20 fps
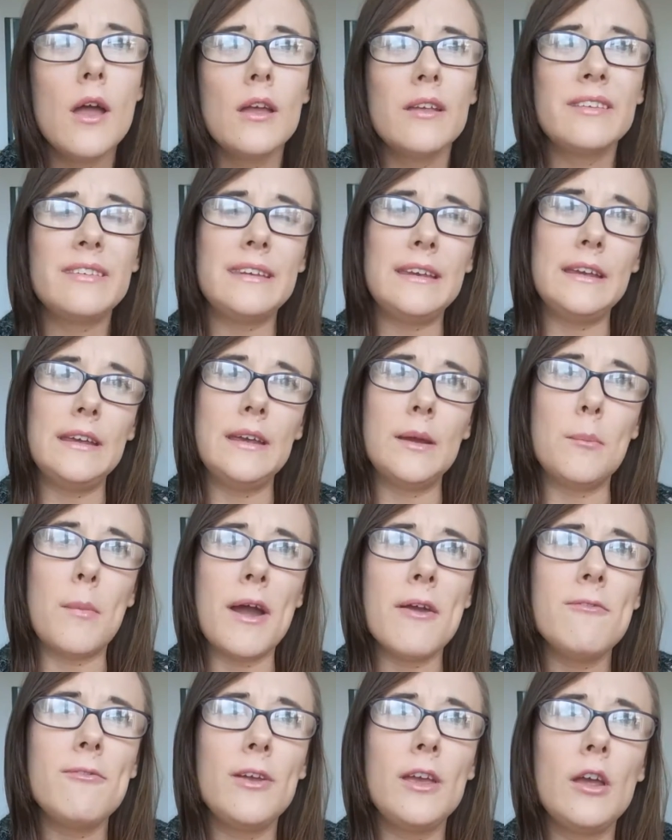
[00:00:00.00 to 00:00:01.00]
See,
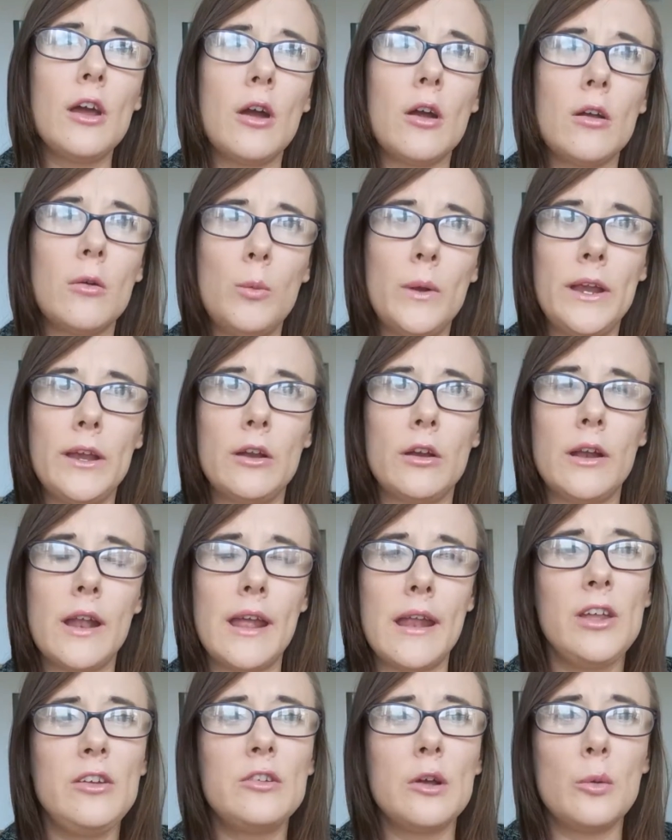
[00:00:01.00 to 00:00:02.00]
my feet are weird.
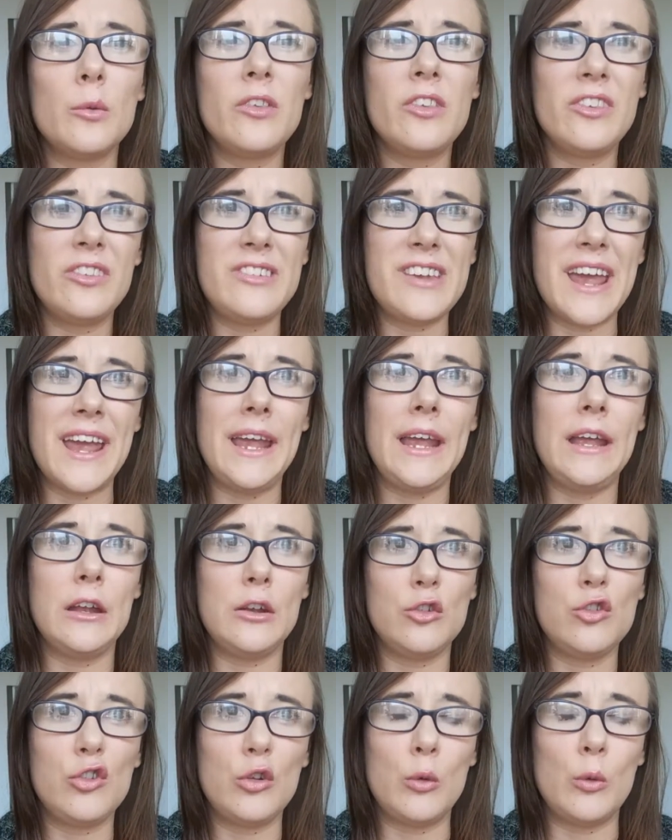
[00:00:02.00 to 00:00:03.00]
Feet don't stay
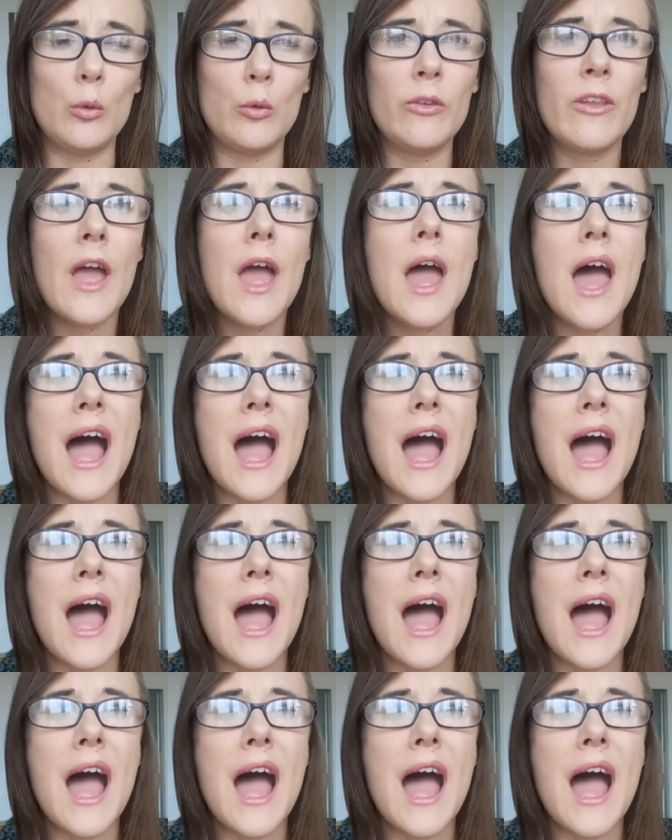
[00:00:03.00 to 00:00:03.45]
in shoes.